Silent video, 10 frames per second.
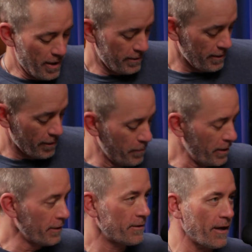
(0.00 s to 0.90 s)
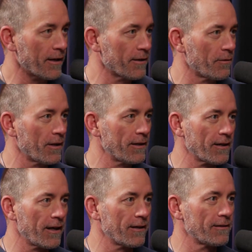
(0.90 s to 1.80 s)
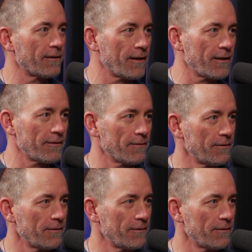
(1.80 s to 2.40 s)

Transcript: but, you know, being second, what they say in uh, Nothing